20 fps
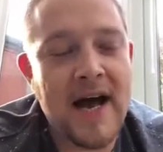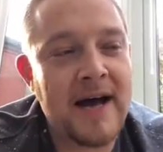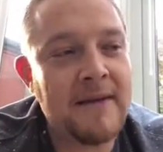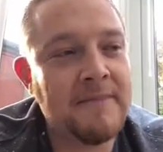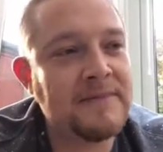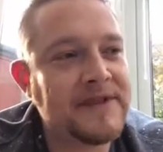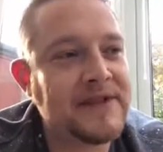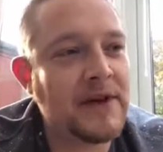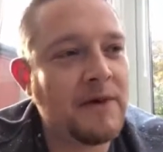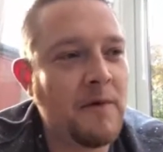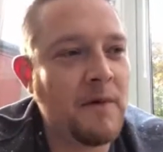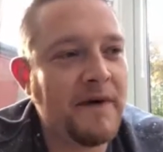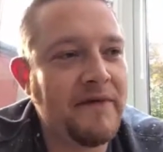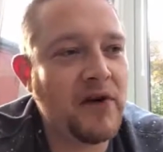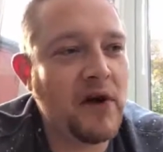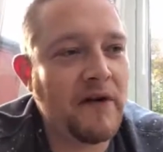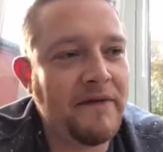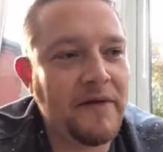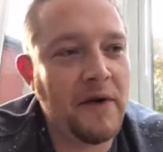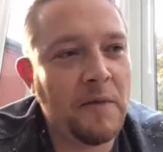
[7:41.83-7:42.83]
So we've
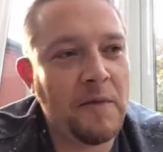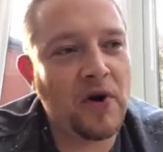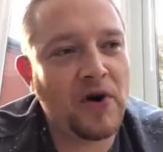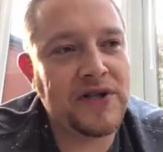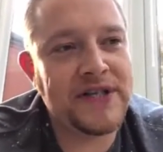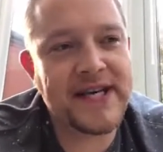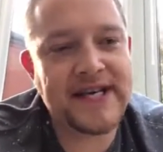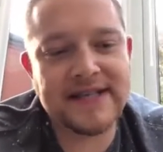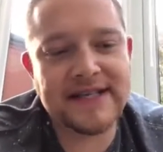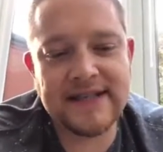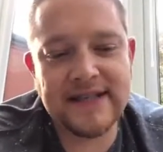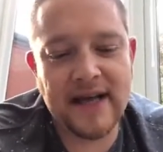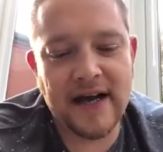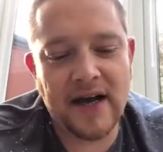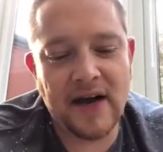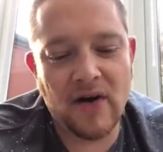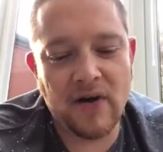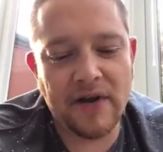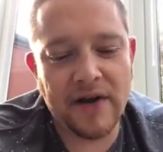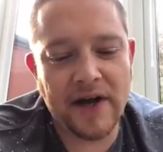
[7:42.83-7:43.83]
got a few projects
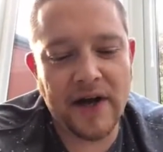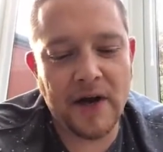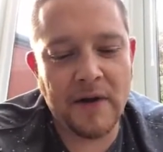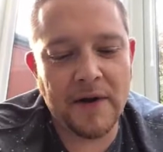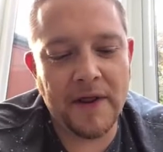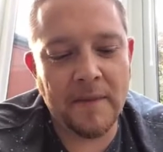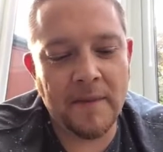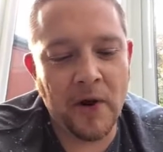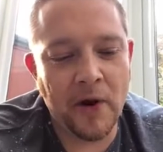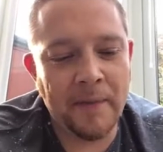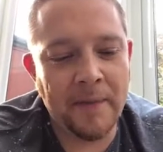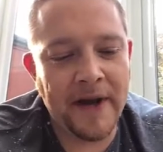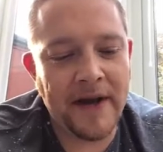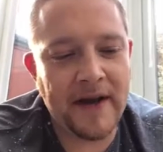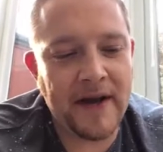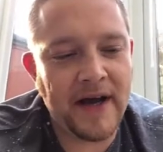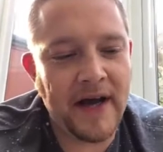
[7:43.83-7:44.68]
on the go at the moment.